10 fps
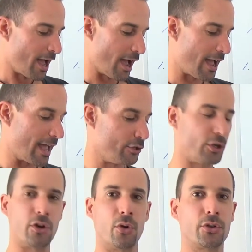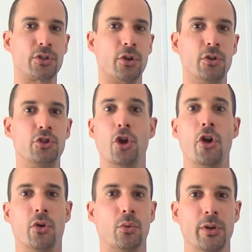Uh, and you can also
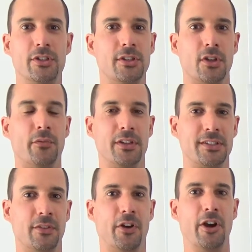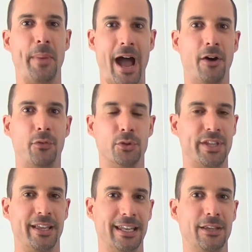journal, which is obviously a very powerful
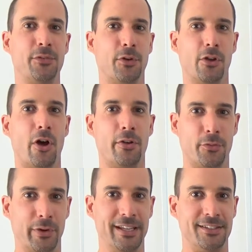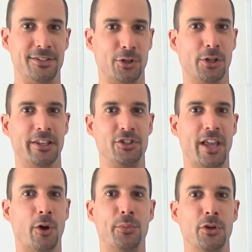technique for a lot of reasons and will
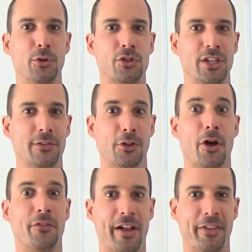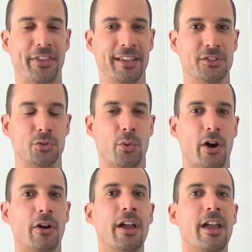help you to achieve a lot of other things as
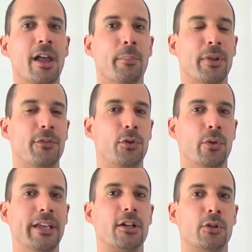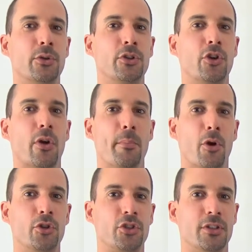well. But if you include your
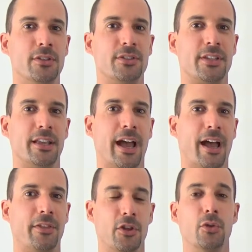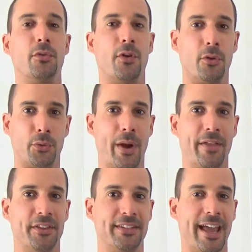emotions uh, that you felt
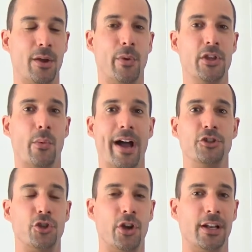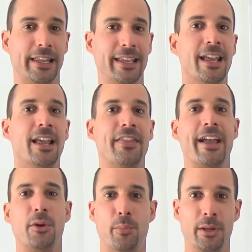throughout the day when you are journaling,
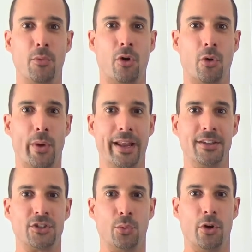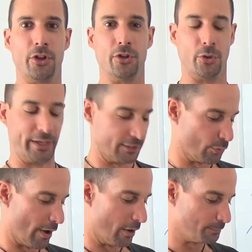that can bring more awareness to what you're doing
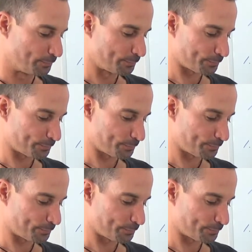as well.